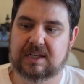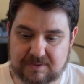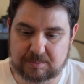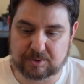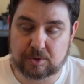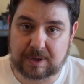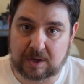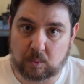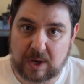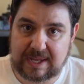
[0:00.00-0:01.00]
If you brew by
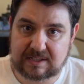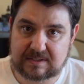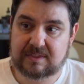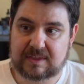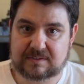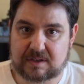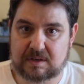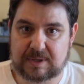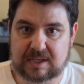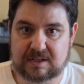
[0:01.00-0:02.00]
weight, then that's going
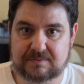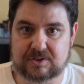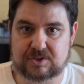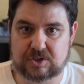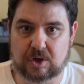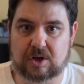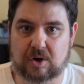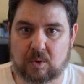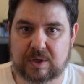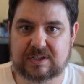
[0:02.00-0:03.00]
to make a difference. You're
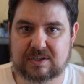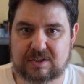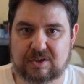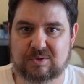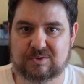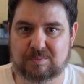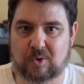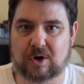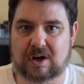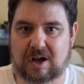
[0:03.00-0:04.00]
going to use
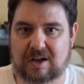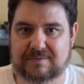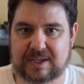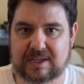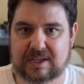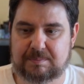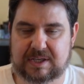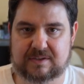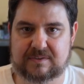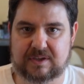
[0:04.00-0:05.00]
more coffee
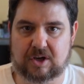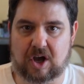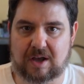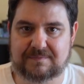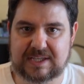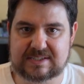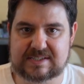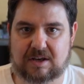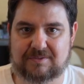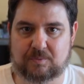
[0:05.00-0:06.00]
because the coffee
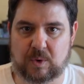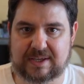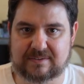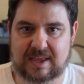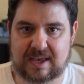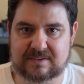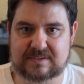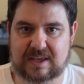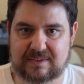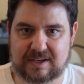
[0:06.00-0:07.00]
itself weighs
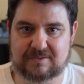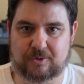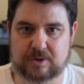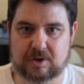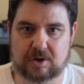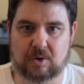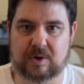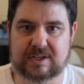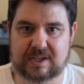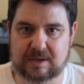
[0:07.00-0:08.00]
less, and therefore you're
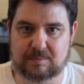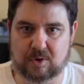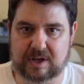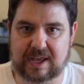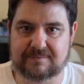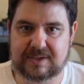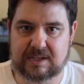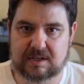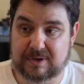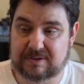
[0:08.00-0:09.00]
going to get more
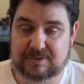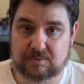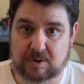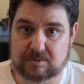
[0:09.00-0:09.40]
caffeine. But if you